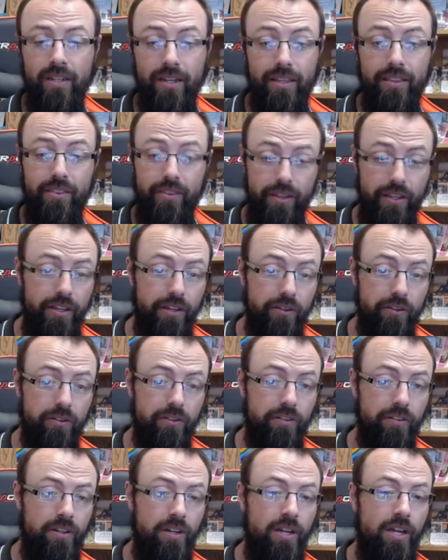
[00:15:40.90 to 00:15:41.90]

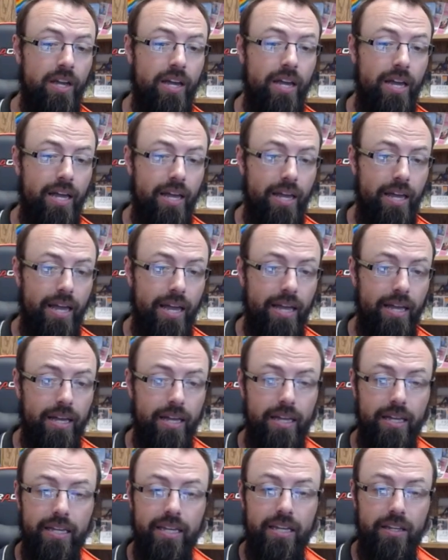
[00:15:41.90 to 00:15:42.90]
This
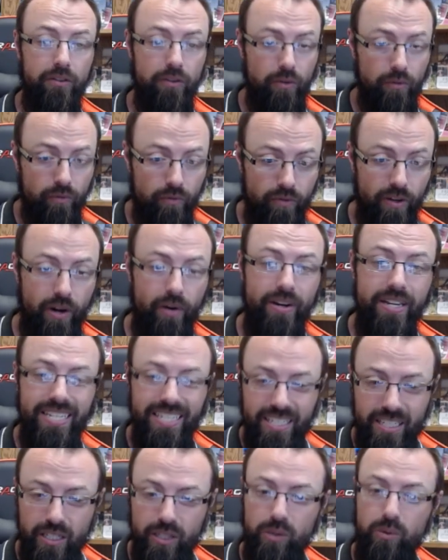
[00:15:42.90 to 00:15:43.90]
is a very
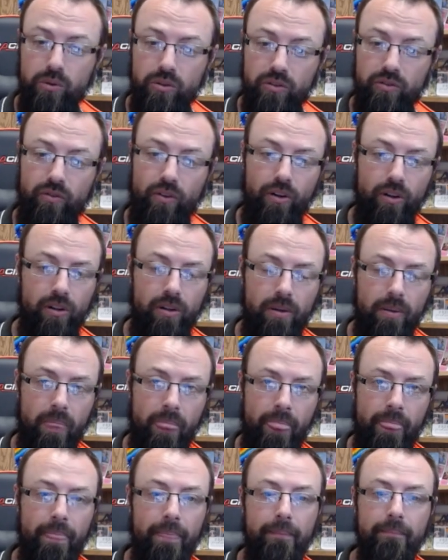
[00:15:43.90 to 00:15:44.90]
useful
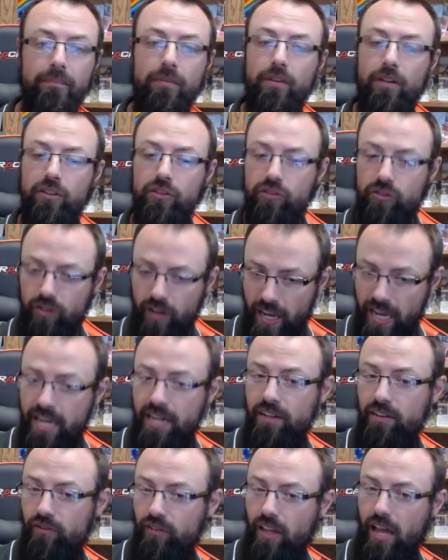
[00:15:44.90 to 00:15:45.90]
chain
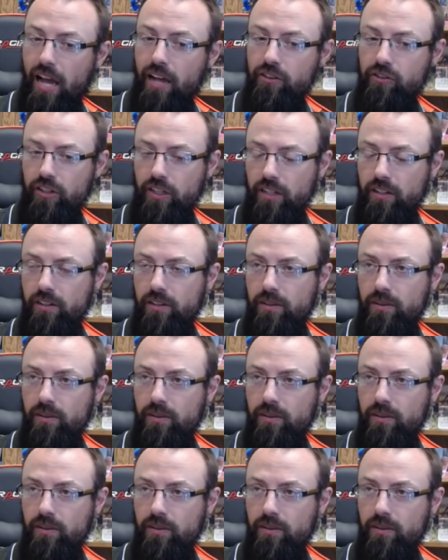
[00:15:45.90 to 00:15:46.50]
of logic